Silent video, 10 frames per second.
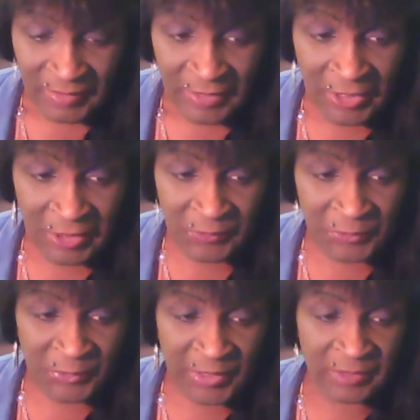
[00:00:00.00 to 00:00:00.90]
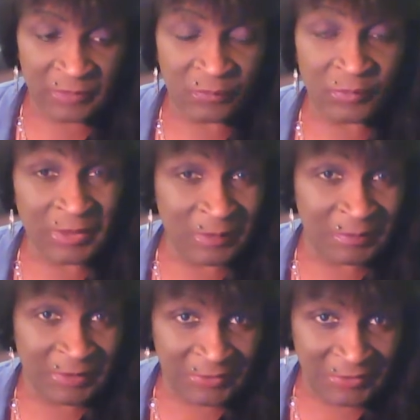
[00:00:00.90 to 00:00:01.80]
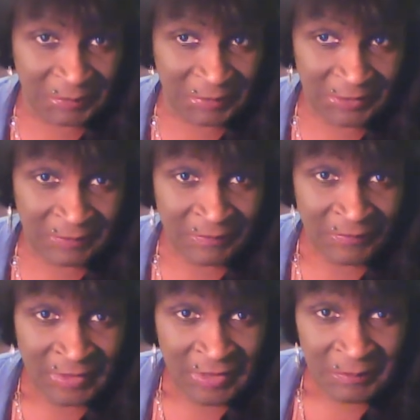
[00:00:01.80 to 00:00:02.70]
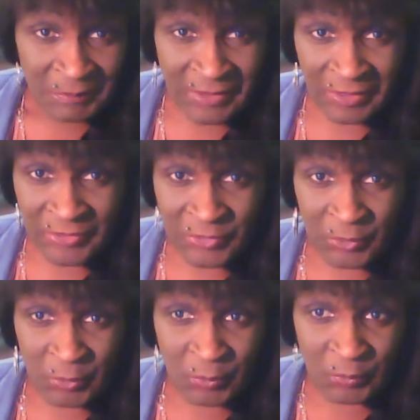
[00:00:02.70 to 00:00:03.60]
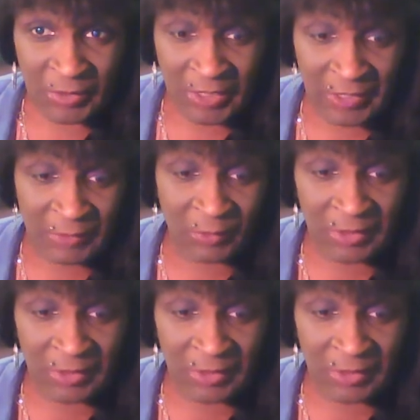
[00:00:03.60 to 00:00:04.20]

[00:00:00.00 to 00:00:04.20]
Interval training really builds the speed because what